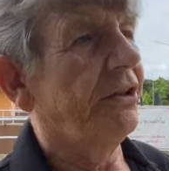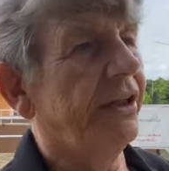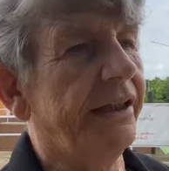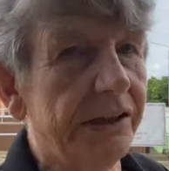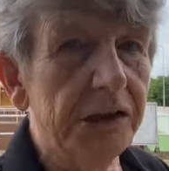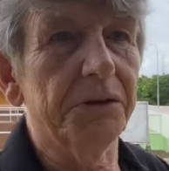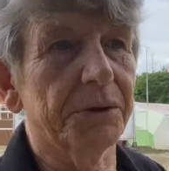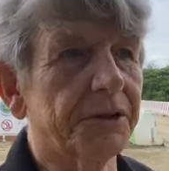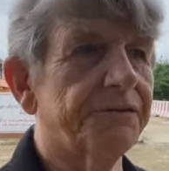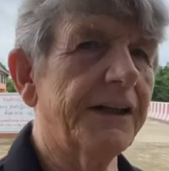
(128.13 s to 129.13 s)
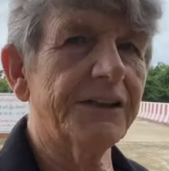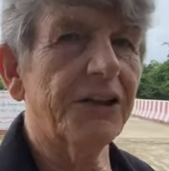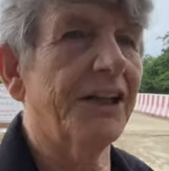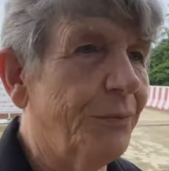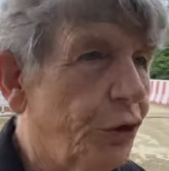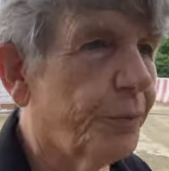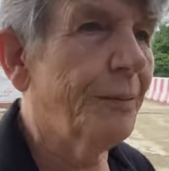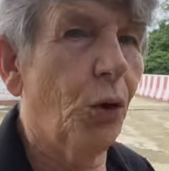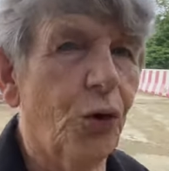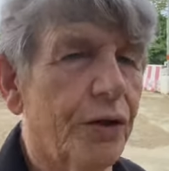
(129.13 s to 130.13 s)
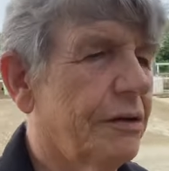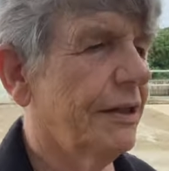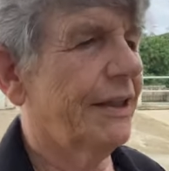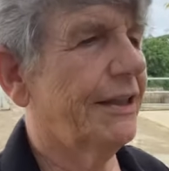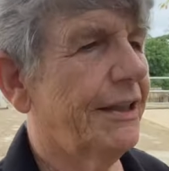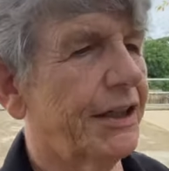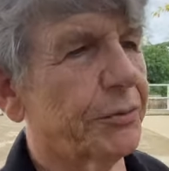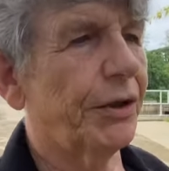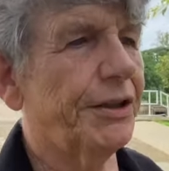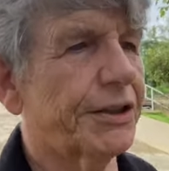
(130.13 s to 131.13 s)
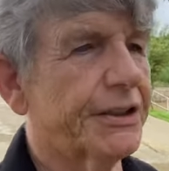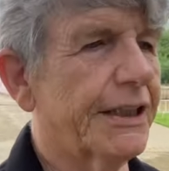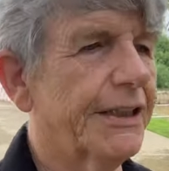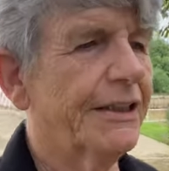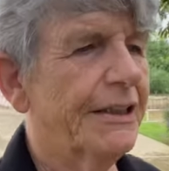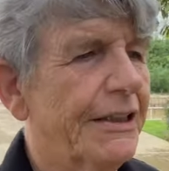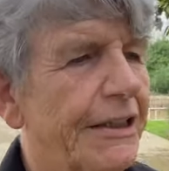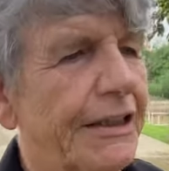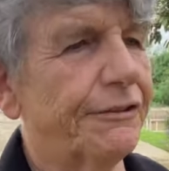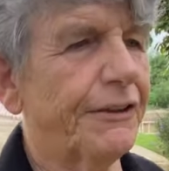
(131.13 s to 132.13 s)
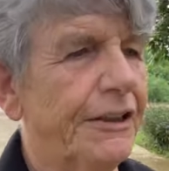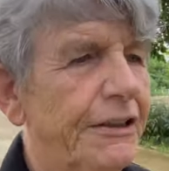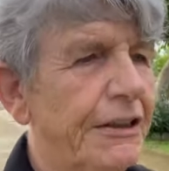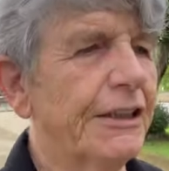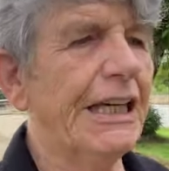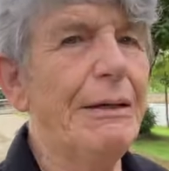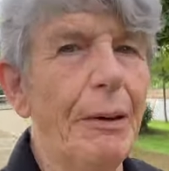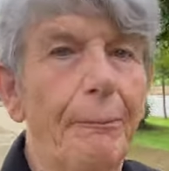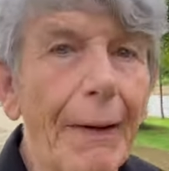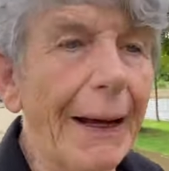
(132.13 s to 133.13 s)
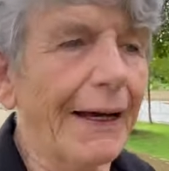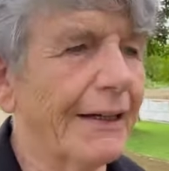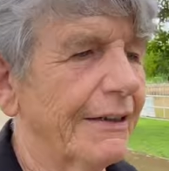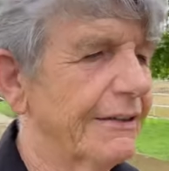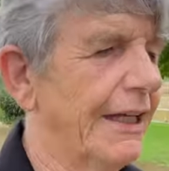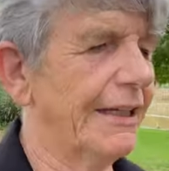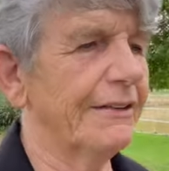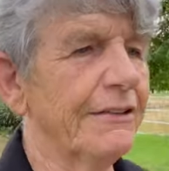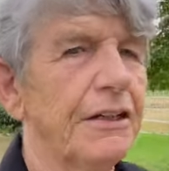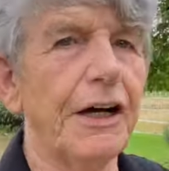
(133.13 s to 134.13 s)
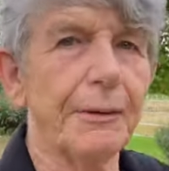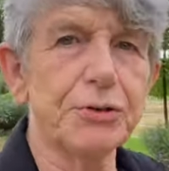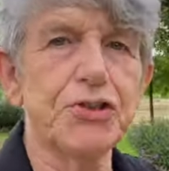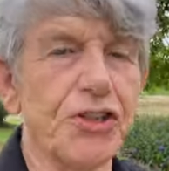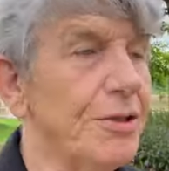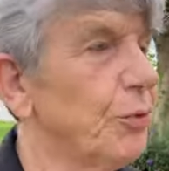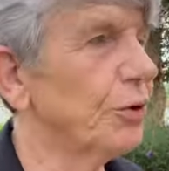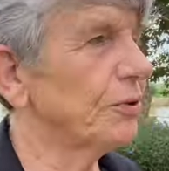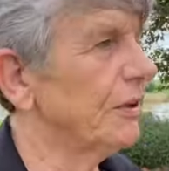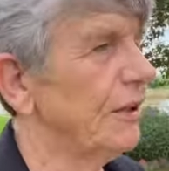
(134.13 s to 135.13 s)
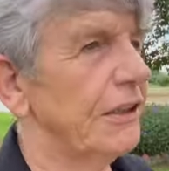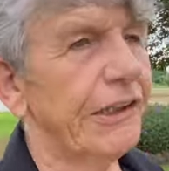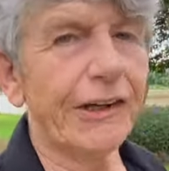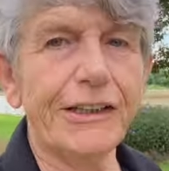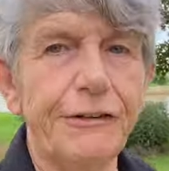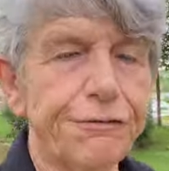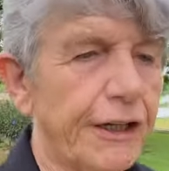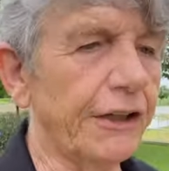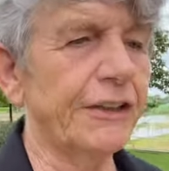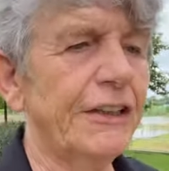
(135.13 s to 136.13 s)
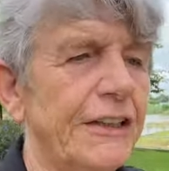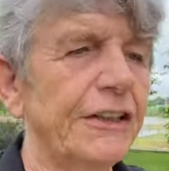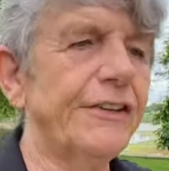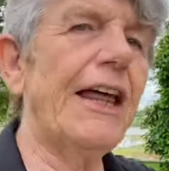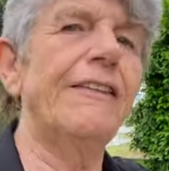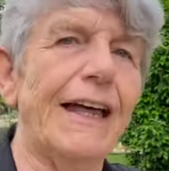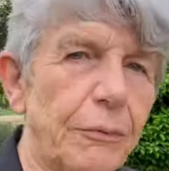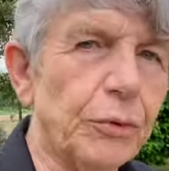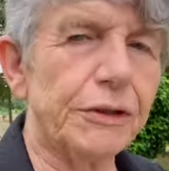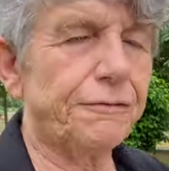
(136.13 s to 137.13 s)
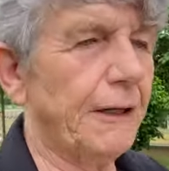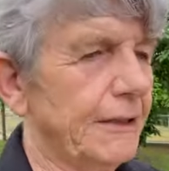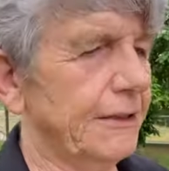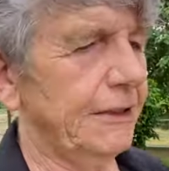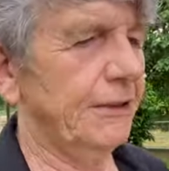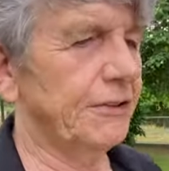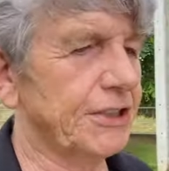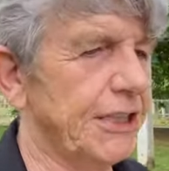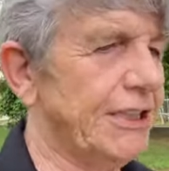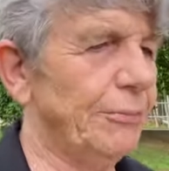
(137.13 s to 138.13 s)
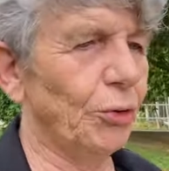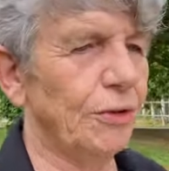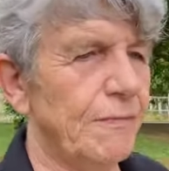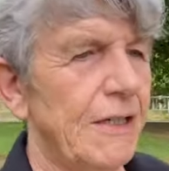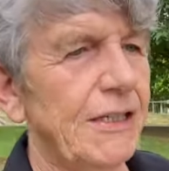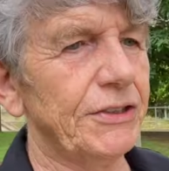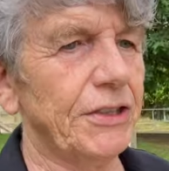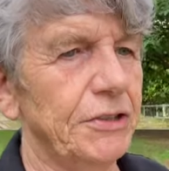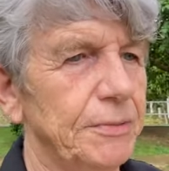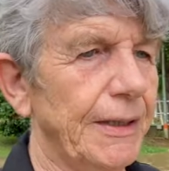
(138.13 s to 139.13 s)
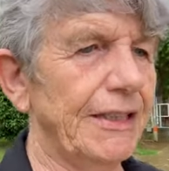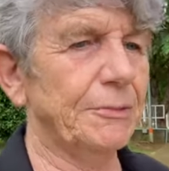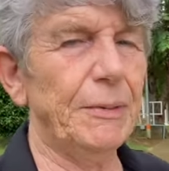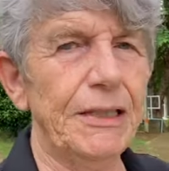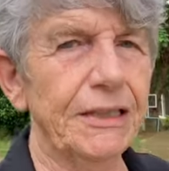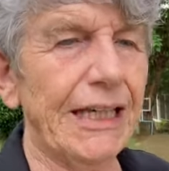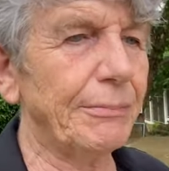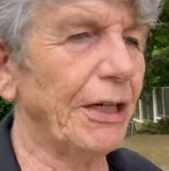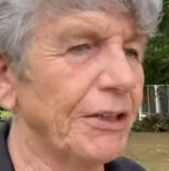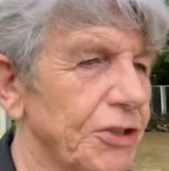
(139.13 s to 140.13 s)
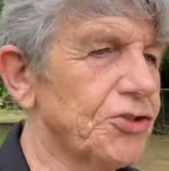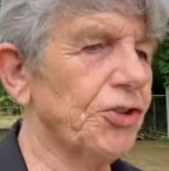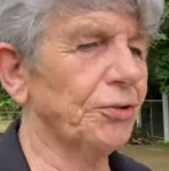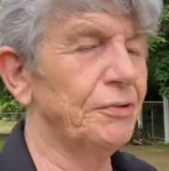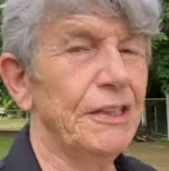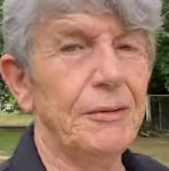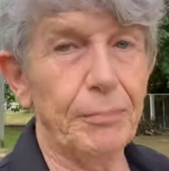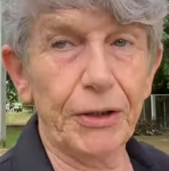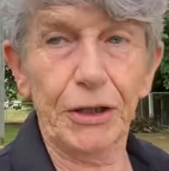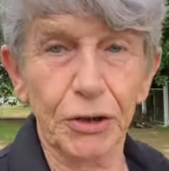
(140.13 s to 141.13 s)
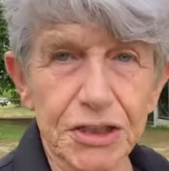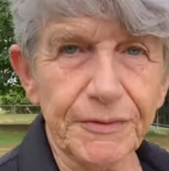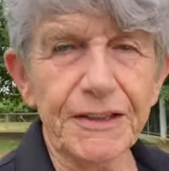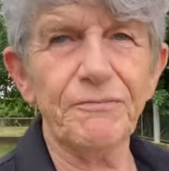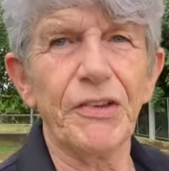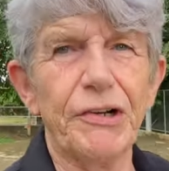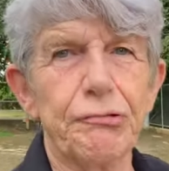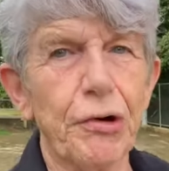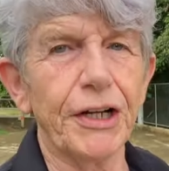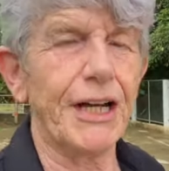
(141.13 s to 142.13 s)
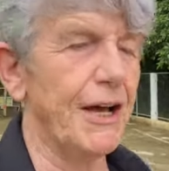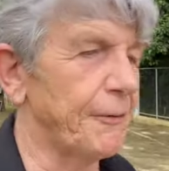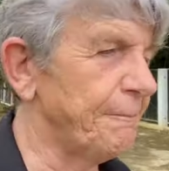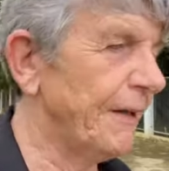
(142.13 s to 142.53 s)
in lieu of the fact that there will be more. Otherwise, if they keep it back, then upstream will likely flood, and then that will affect the city more. So it's being kept under control by the looks of it right now.